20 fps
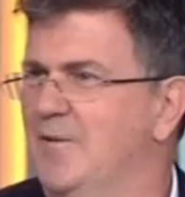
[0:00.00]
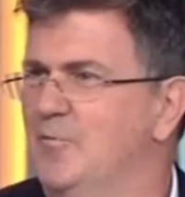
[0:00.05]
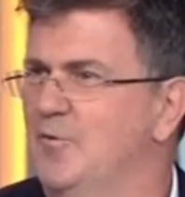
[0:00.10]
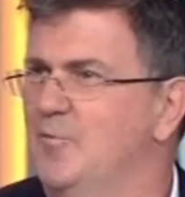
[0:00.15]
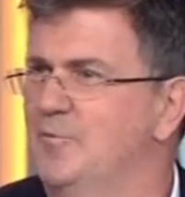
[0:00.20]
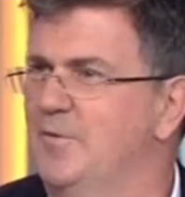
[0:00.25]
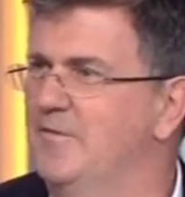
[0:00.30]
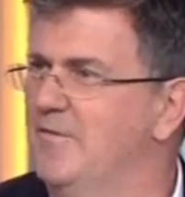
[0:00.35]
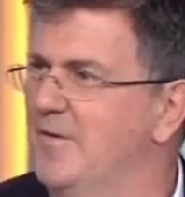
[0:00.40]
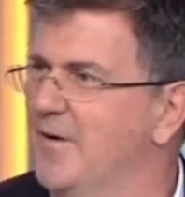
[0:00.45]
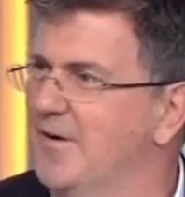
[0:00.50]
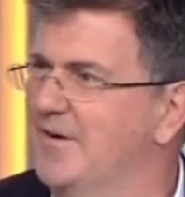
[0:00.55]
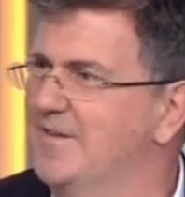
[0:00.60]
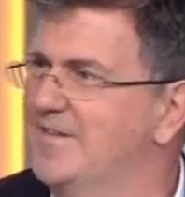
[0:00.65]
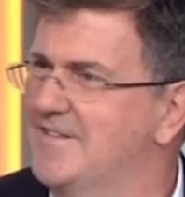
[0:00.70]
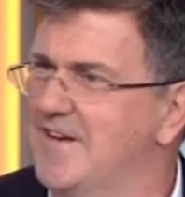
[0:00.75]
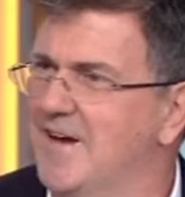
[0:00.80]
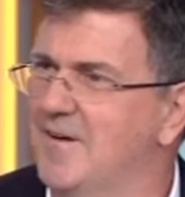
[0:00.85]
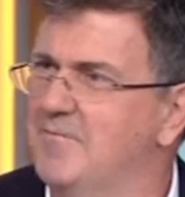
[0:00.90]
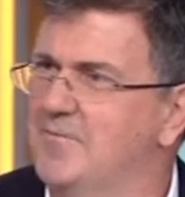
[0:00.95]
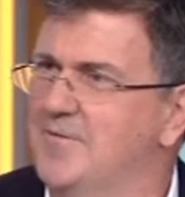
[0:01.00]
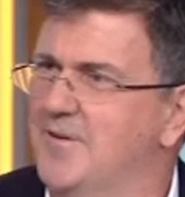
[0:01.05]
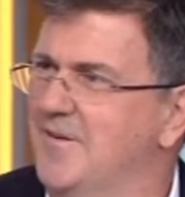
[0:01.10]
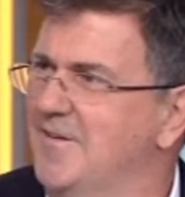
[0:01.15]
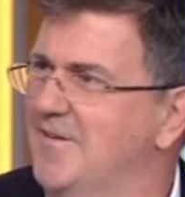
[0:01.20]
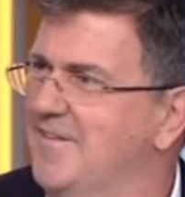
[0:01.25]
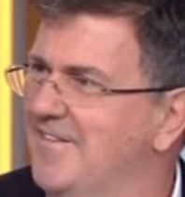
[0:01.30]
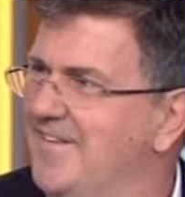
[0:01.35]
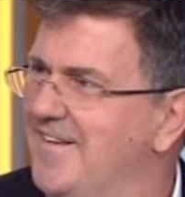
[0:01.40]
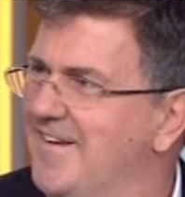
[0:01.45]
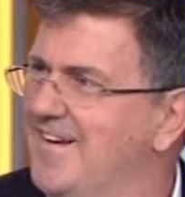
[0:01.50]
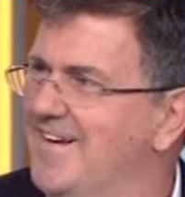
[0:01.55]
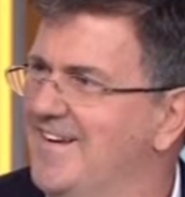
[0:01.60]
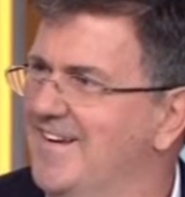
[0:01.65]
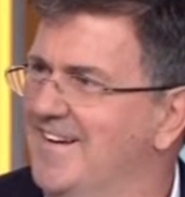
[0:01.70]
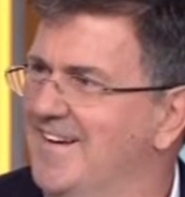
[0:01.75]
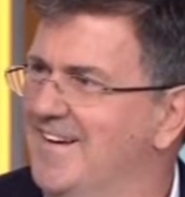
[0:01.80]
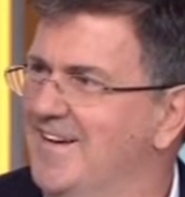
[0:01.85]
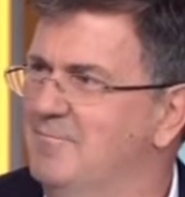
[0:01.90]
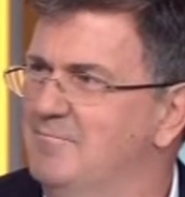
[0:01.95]
it would be very tough, don't you think?
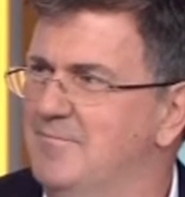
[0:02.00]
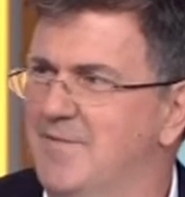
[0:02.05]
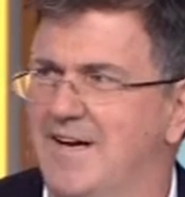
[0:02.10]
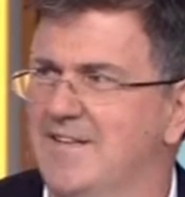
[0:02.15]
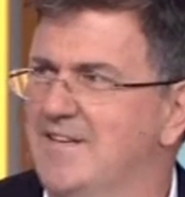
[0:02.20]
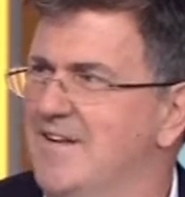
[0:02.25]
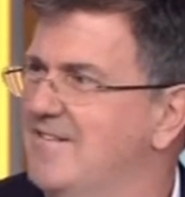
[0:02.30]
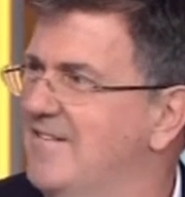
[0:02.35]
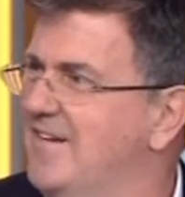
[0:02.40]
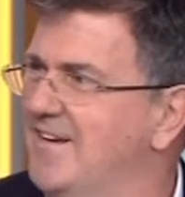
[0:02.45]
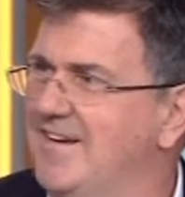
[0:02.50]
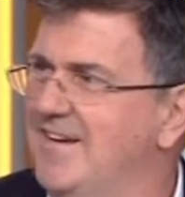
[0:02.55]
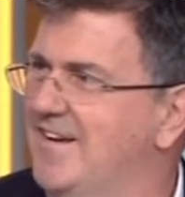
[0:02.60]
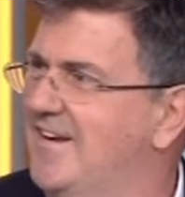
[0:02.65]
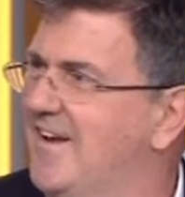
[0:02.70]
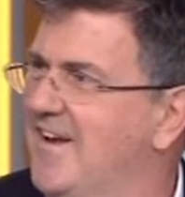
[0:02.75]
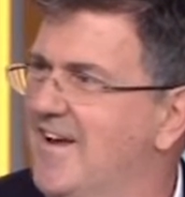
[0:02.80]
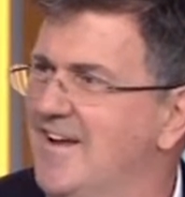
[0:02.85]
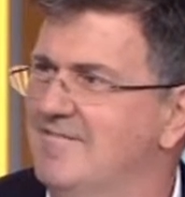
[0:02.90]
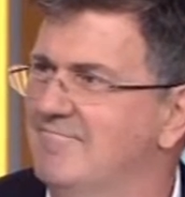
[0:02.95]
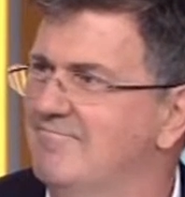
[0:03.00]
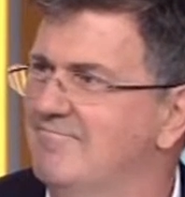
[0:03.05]
I don't think he can.